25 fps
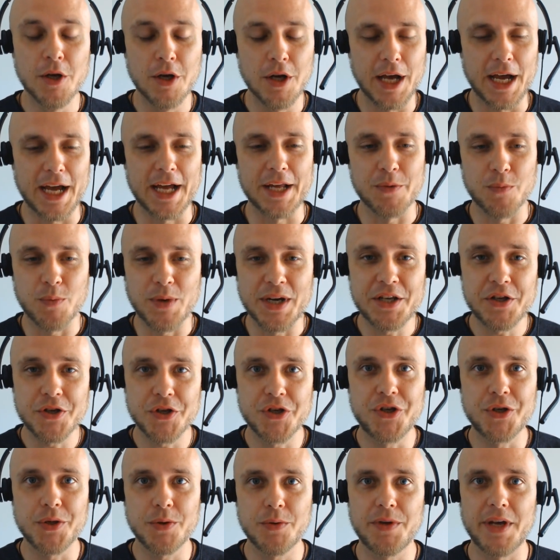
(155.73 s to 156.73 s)
And when you
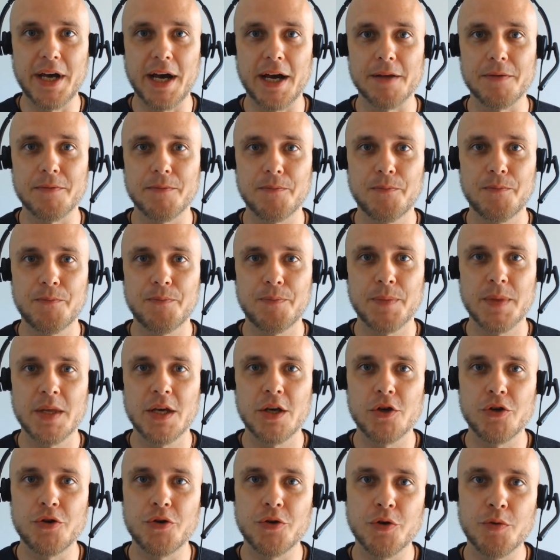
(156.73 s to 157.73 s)
do that,
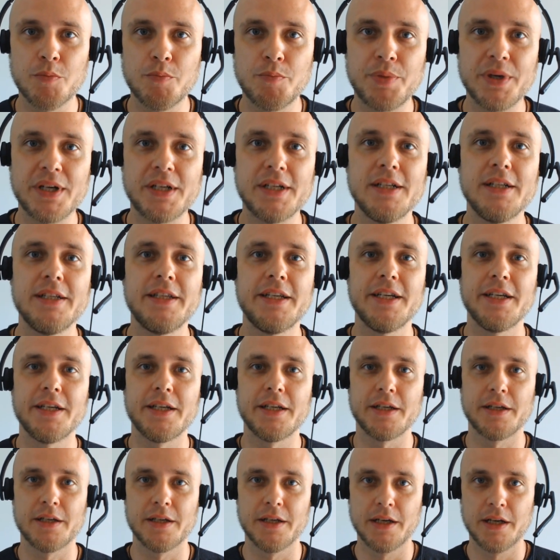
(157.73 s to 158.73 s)
you're
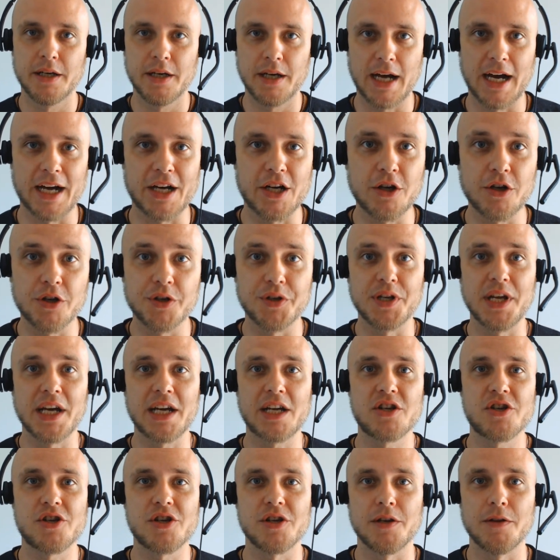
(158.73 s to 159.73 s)
building a
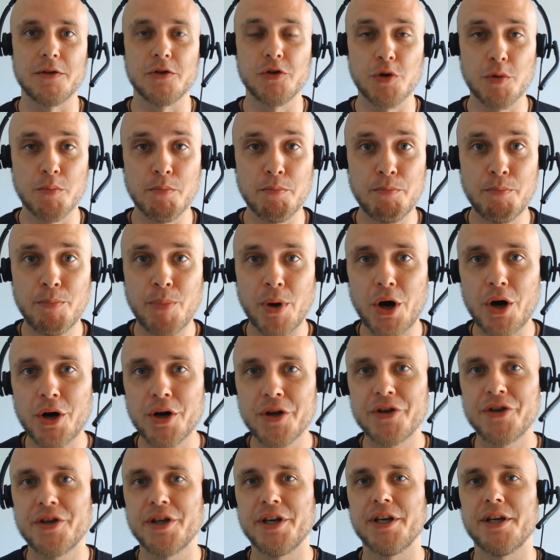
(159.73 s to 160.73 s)
connection. You're
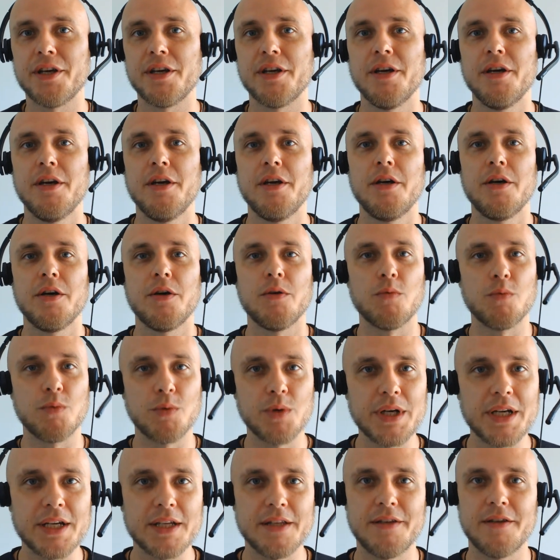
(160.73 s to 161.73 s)
bonding
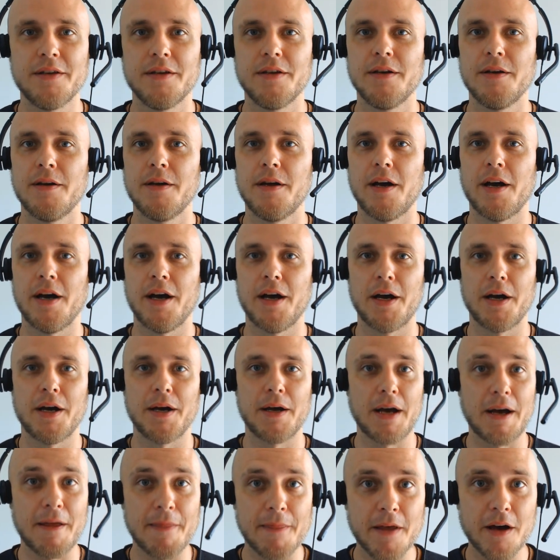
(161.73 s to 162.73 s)
with
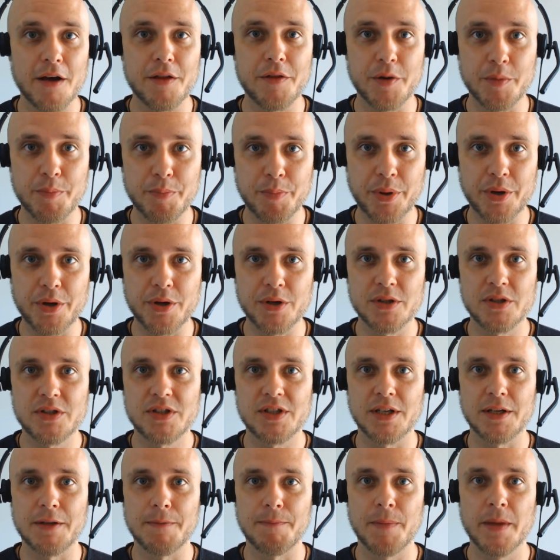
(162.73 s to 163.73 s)
another
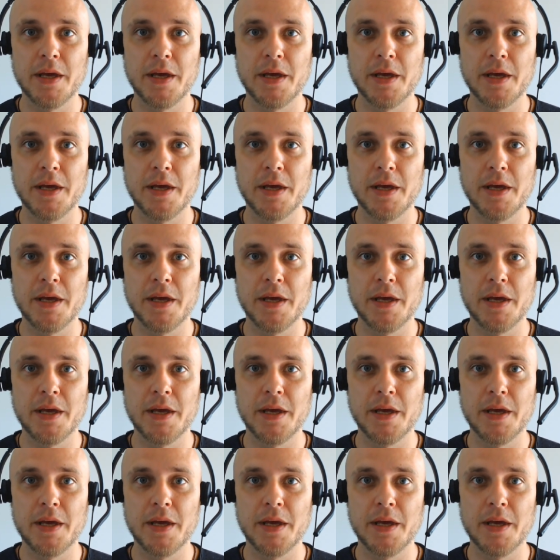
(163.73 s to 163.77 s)
person.